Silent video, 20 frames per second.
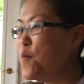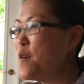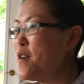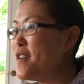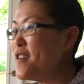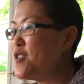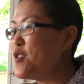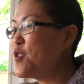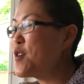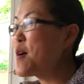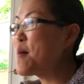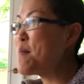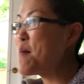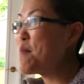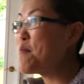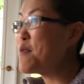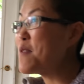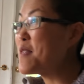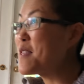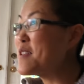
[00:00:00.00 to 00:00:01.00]
When did you come
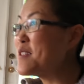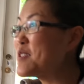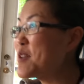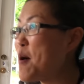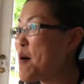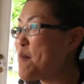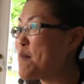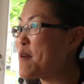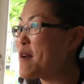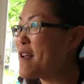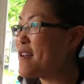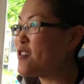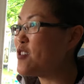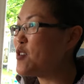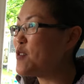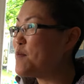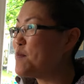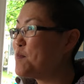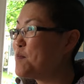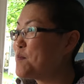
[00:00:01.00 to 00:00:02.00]
up with this
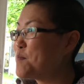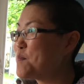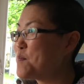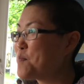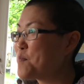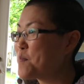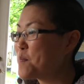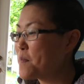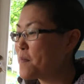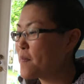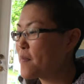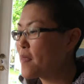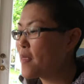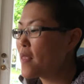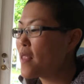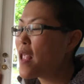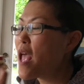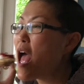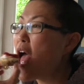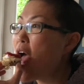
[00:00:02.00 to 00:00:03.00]
combination?
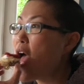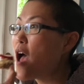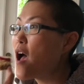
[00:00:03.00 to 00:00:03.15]
Today.